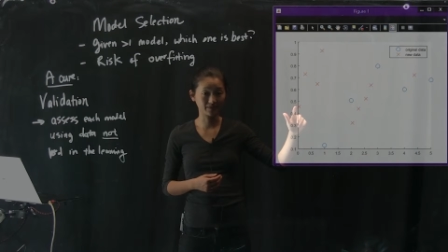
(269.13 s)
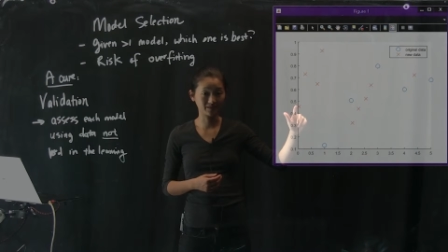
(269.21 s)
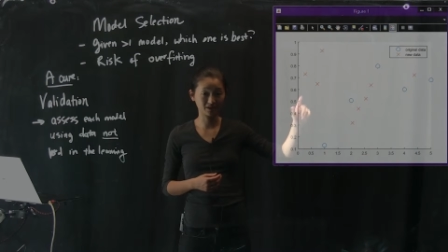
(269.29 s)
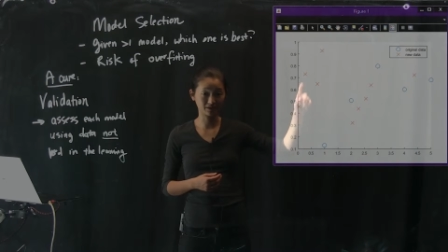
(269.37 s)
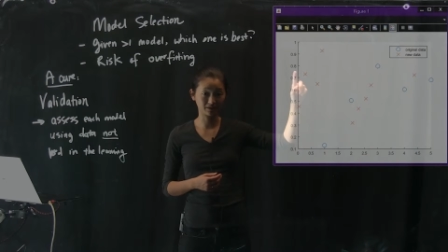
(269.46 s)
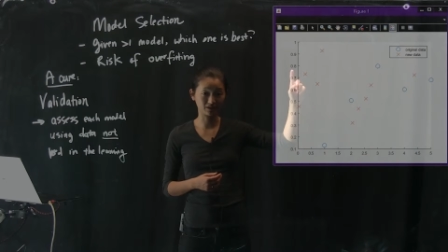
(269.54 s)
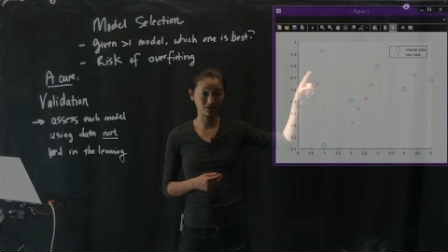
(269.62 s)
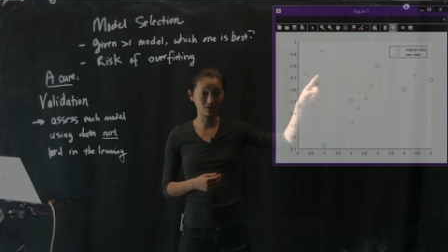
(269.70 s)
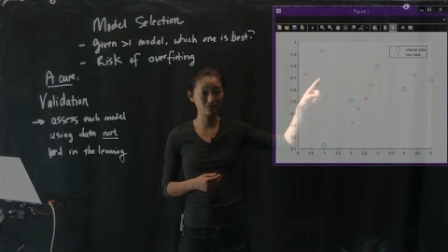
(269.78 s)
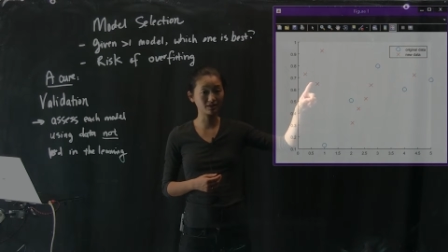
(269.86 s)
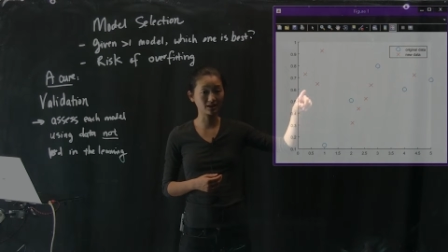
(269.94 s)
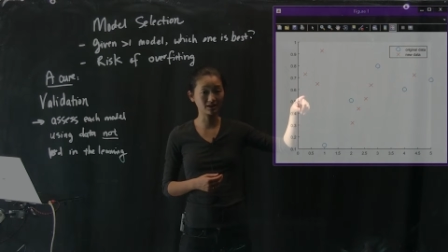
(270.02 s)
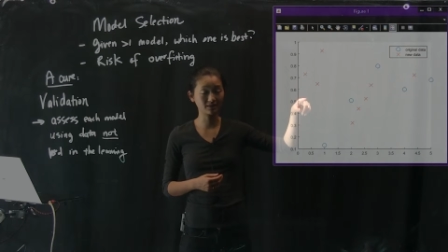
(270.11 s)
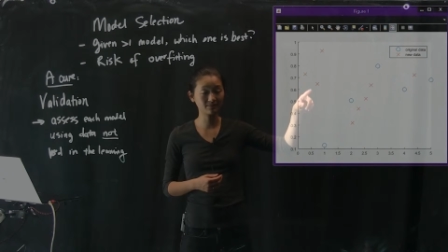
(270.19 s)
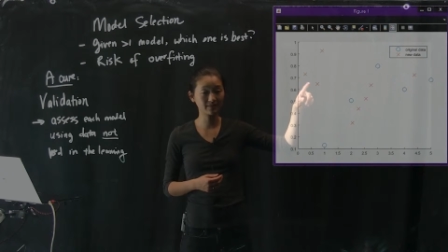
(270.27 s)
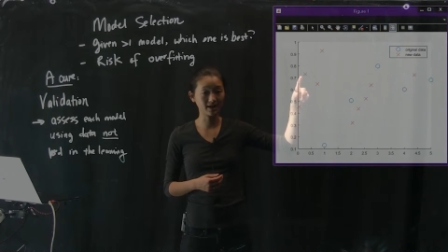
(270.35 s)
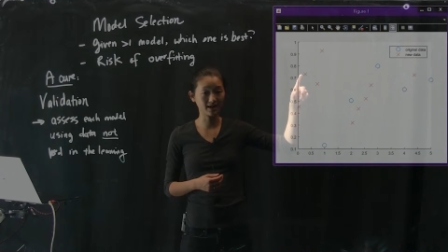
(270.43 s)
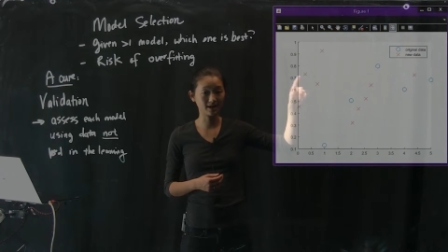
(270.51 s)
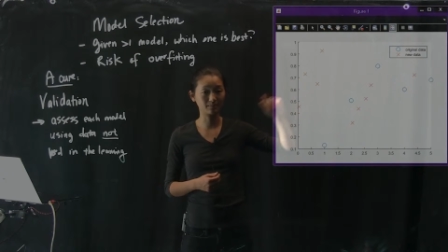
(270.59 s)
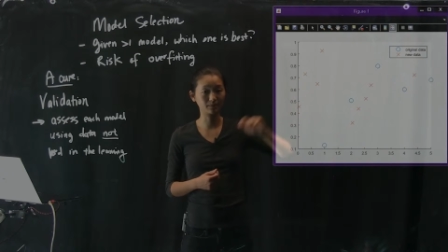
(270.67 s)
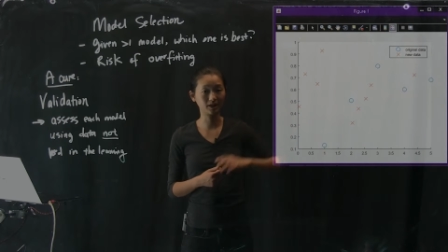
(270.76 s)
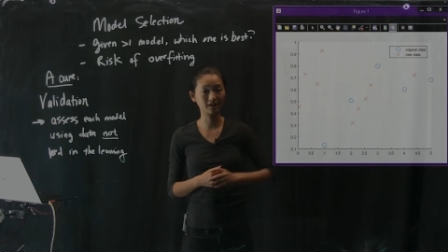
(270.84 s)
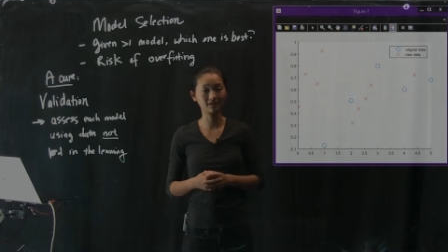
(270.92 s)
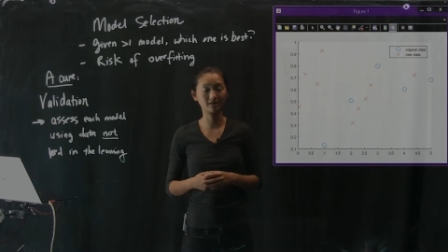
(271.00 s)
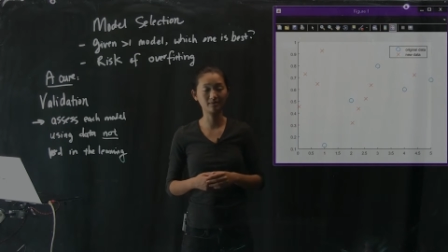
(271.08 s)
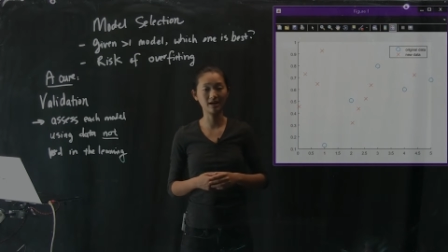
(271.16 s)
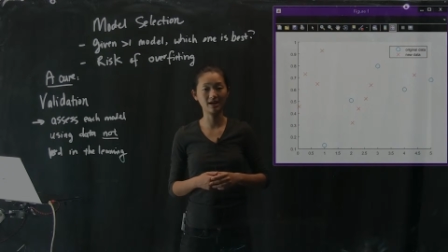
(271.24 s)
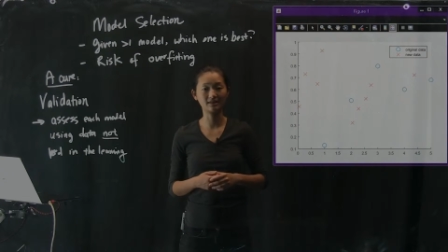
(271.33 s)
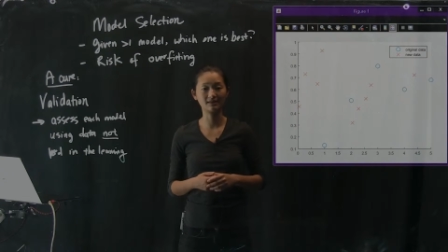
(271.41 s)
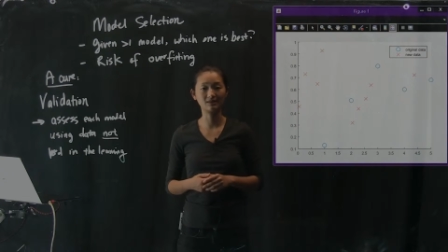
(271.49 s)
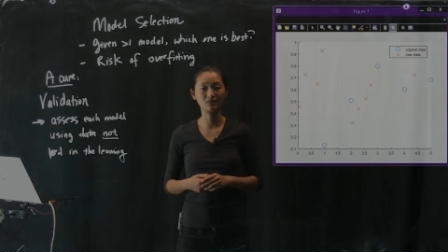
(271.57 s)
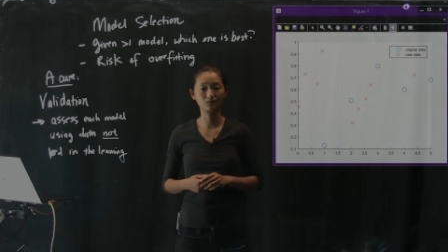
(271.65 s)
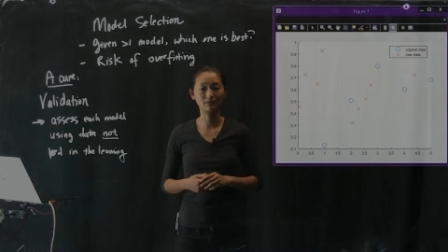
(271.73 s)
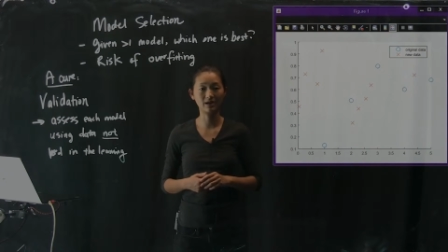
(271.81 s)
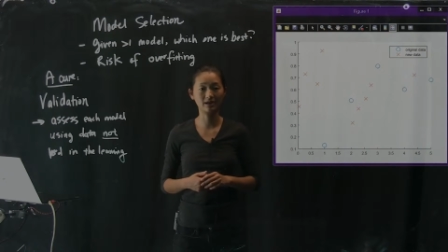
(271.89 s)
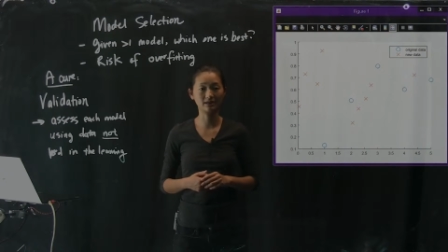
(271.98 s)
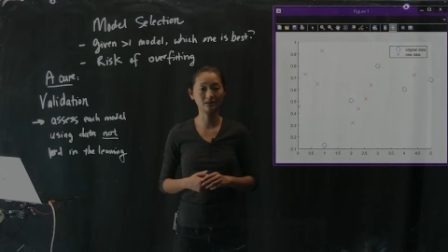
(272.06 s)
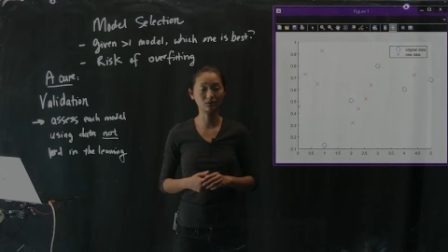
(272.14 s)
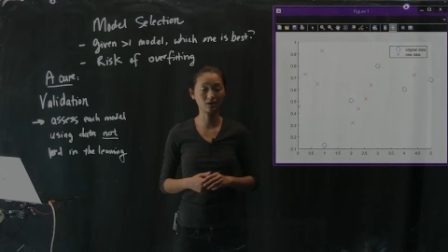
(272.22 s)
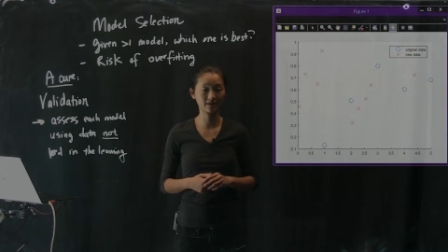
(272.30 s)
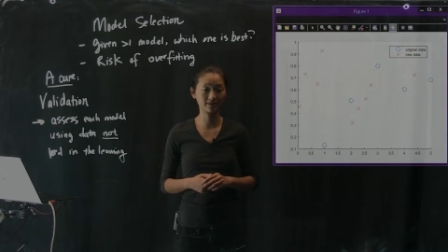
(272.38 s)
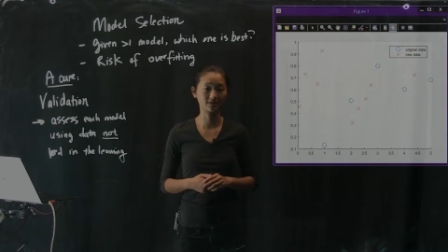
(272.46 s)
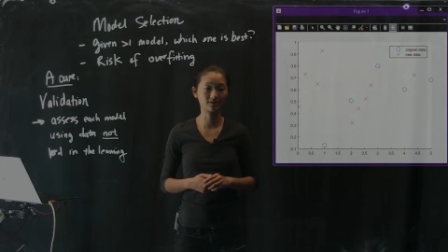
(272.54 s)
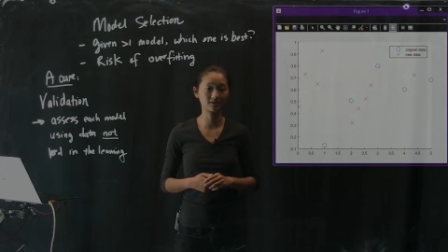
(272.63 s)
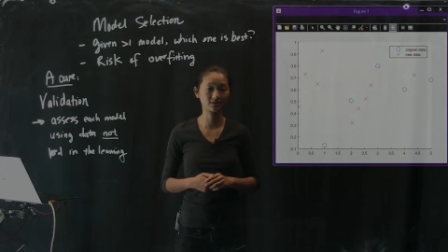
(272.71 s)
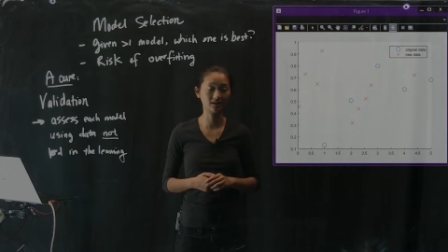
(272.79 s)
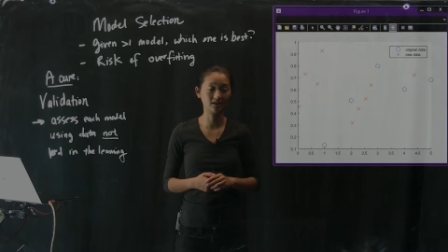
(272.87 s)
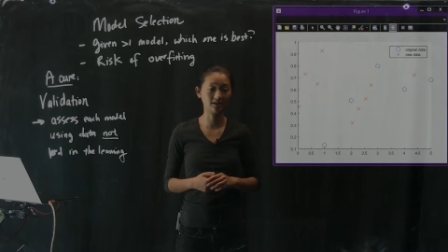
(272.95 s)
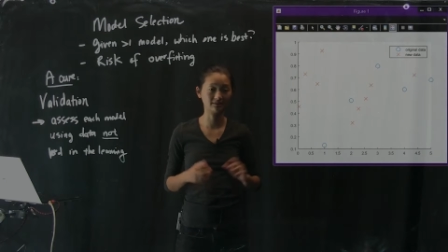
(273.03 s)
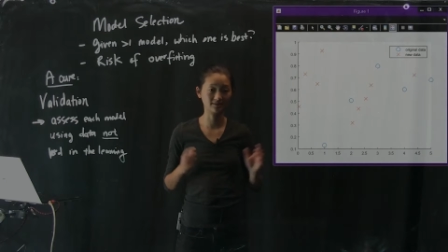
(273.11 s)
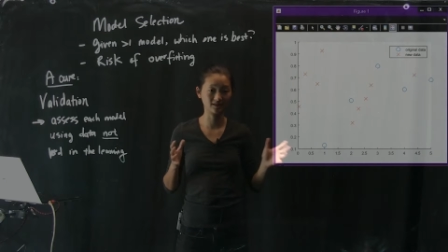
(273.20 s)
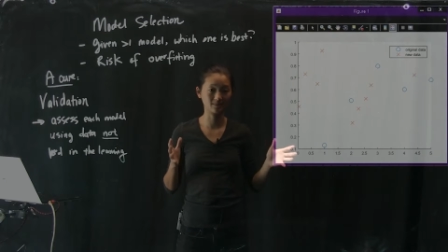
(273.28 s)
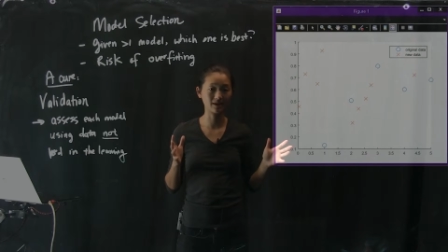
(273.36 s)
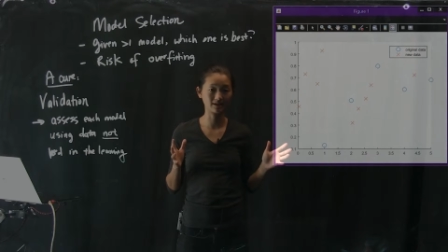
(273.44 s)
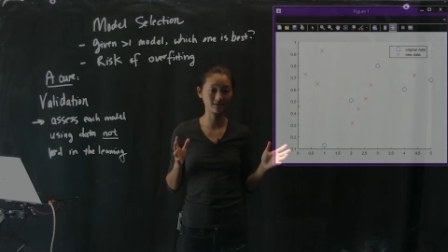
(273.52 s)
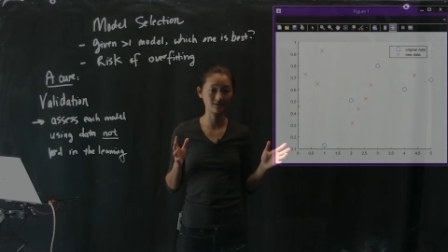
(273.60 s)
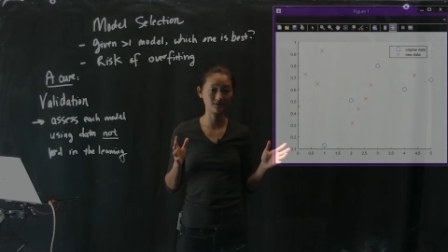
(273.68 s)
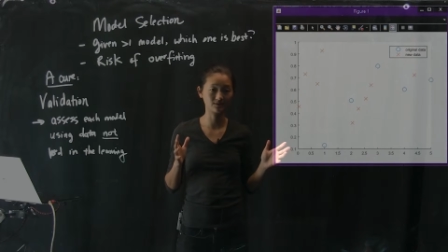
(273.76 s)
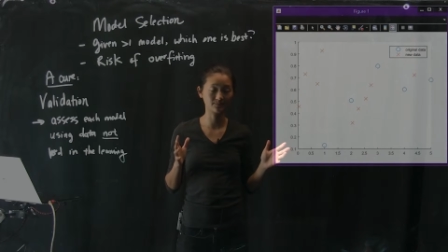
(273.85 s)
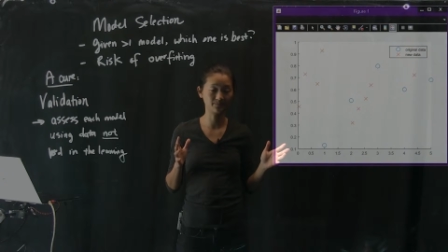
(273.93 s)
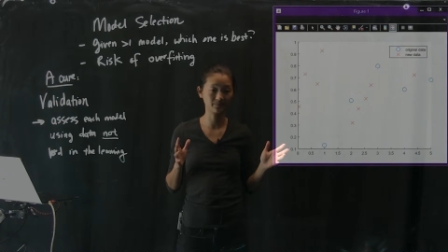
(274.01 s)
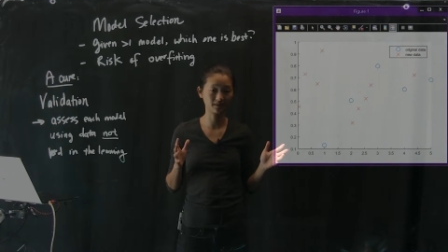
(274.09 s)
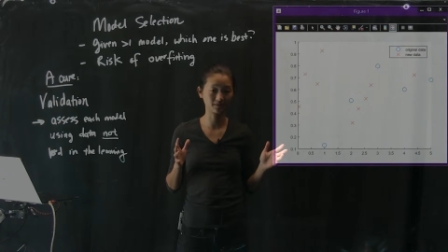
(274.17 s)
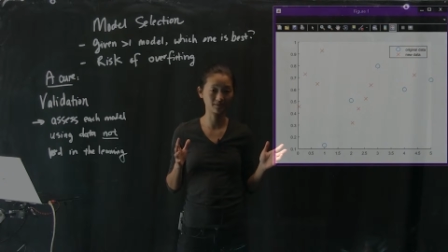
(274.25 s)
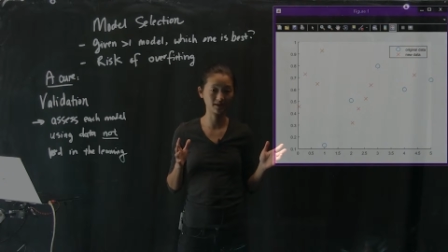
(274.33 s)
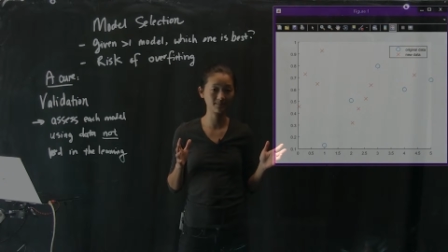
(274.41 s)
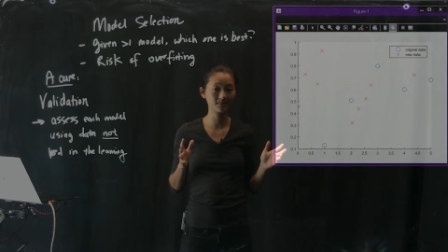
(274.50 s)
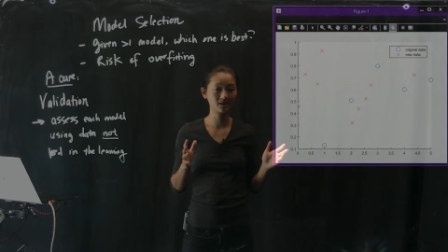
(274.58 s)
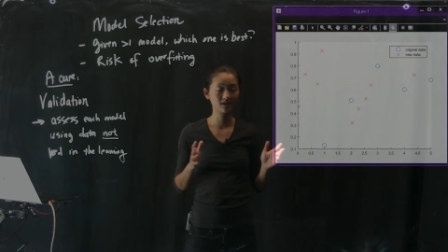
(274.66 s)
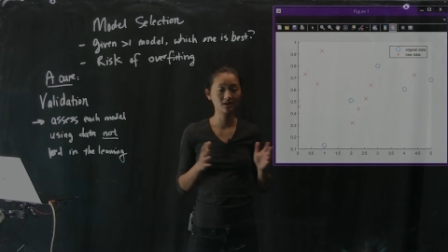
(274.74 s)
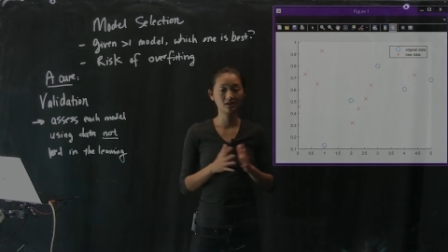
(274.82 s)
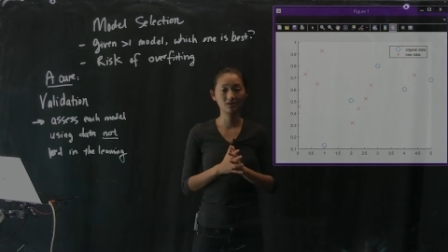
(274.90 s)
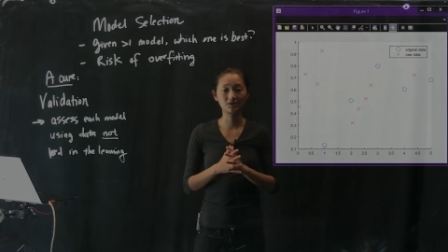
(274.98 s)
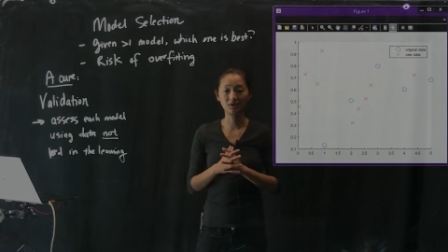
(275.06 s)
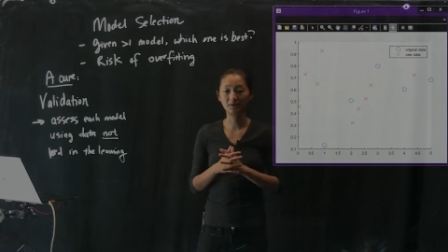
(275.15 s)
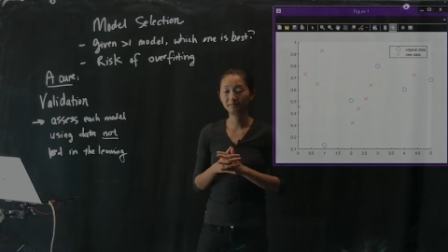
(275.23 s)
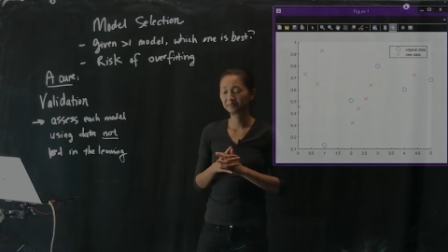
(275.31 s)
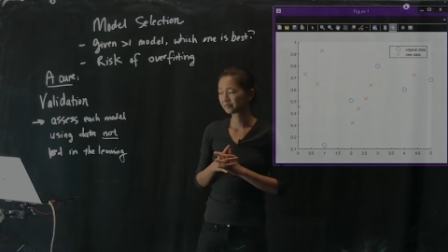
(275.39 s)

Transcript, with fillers: generated the new data and plotted them as these red crosses on the same axes. Okay? So